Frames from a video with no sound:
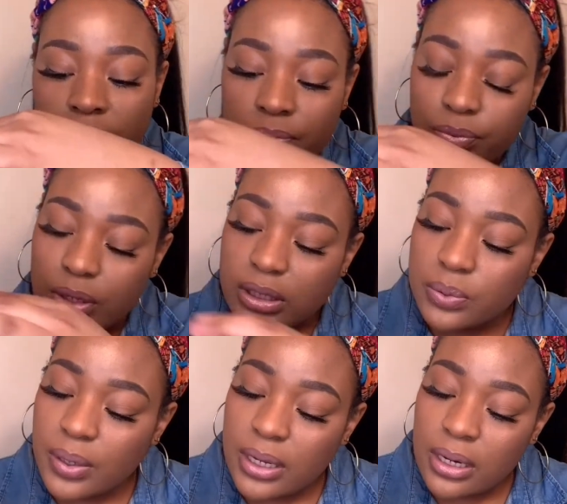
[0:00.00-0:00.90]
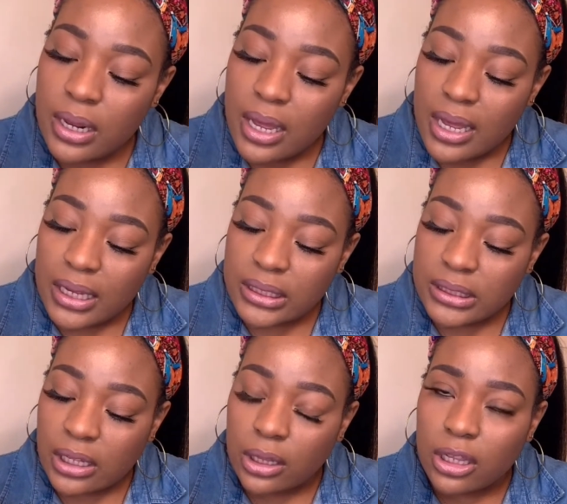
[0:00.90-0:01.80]
this one is
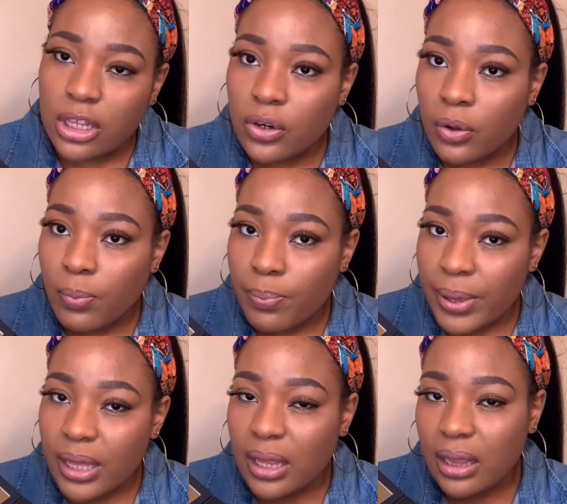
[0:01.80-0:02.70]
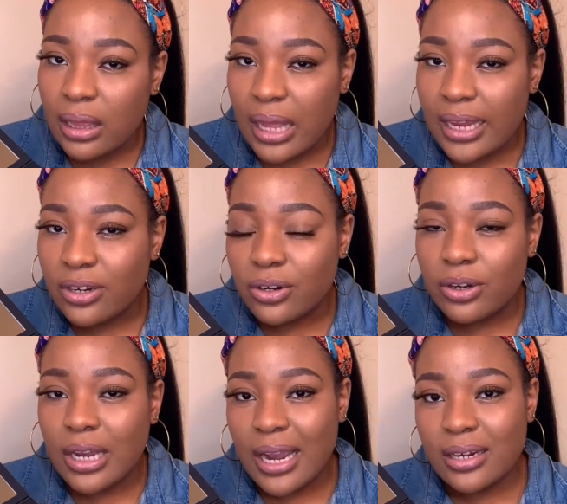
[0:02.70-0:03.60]
a little bit lighter
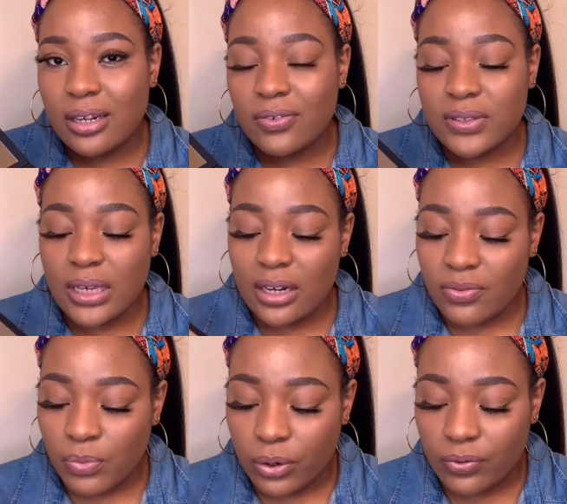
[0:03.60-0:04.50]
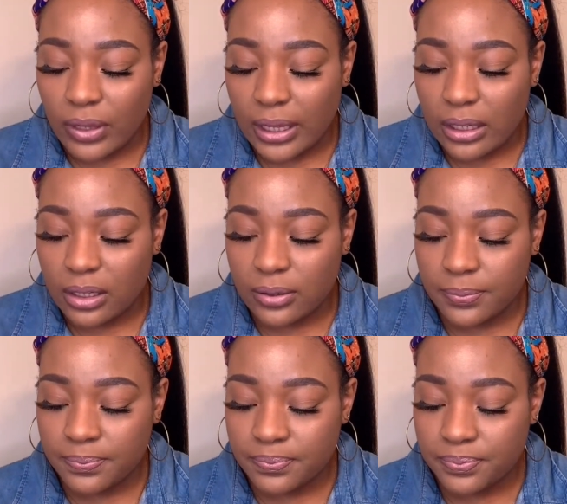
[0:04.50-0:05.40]
kind of it's kind of more of like
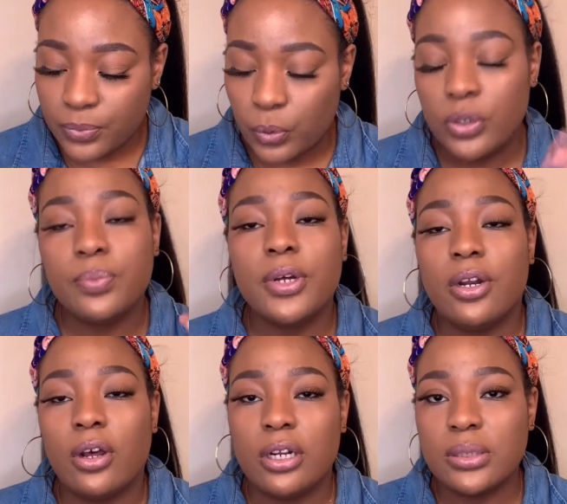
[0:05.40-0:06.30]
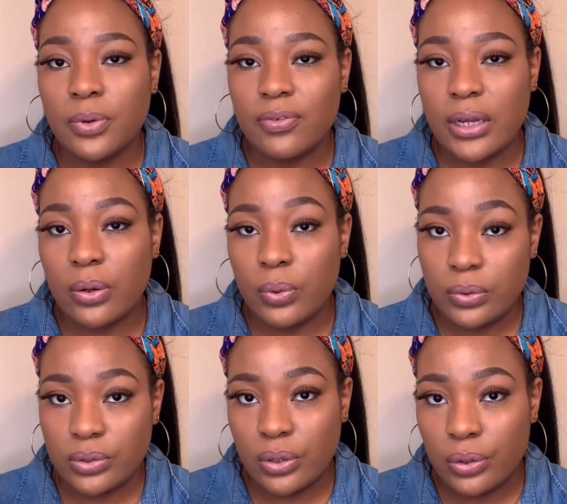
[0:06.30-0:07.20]
when you put it on it's more of like a
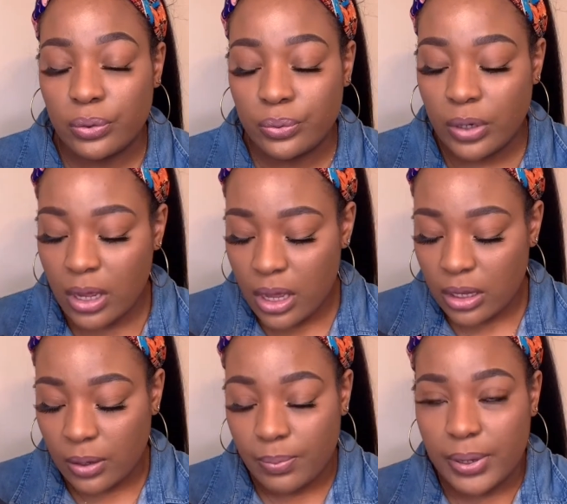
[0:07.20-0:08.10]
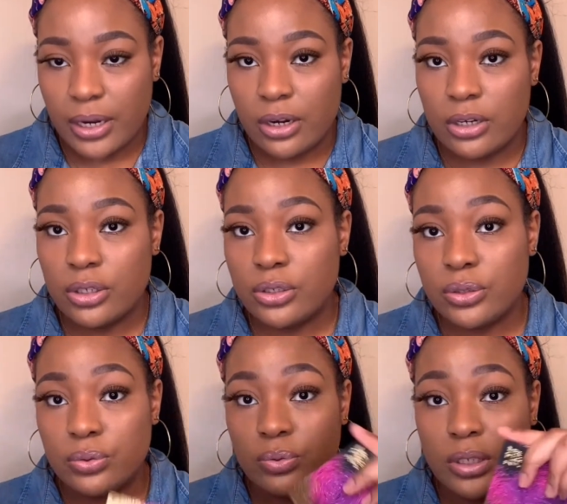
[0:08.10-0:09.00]
rose gold compared
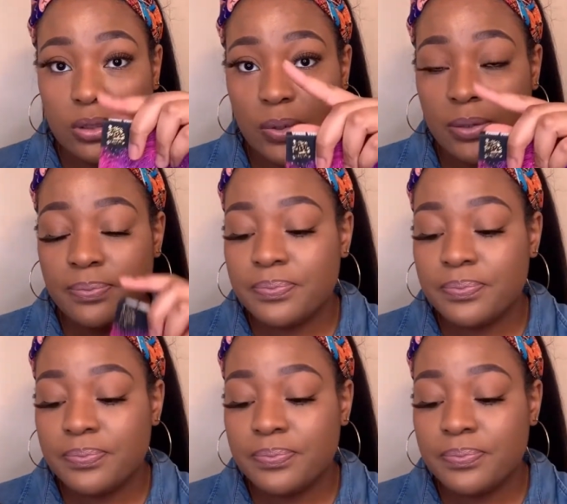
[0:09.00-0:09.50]
to this one